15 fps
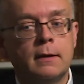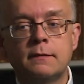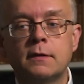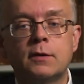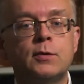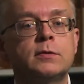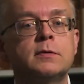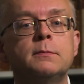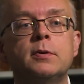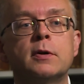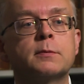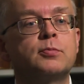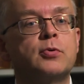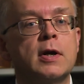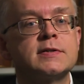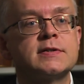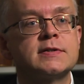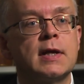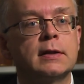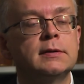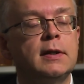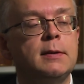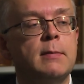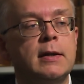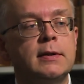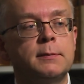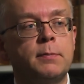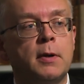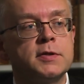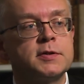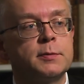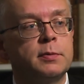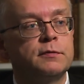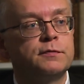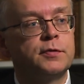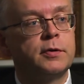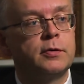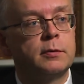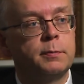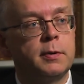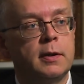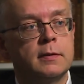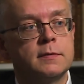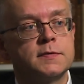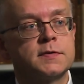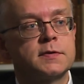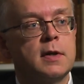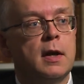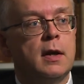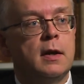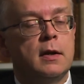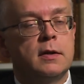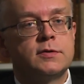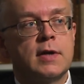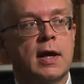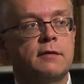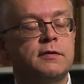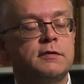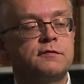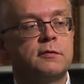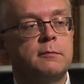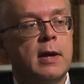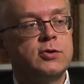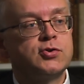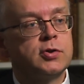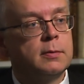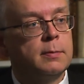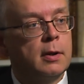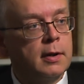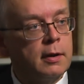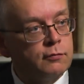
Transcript: The Gutenberg Press suddenly made it possible for Europeans to have information about